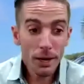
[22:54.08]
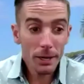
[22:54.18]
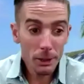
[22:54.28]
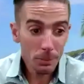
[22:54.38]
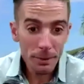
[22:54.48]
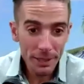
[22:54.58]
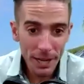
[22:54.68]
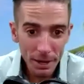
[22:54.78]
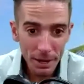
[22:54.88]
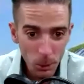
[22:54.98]
You're probably going
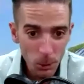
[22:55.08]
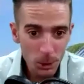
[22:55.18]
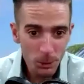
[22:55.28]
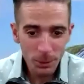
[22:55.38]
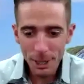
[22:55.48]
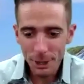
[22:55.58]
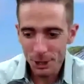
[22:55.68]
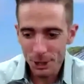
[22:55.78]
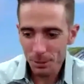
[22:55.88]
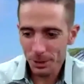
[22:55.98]
to have a cooler
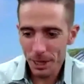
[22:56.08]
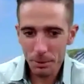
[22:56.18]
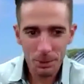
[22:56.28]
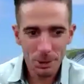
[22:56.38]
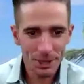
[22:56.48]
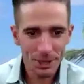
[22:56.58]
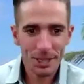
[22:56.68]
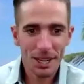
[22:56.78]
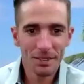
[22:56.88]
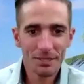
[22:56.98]
relationship with that person than
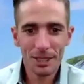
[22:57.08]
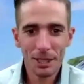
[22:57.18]
you ever did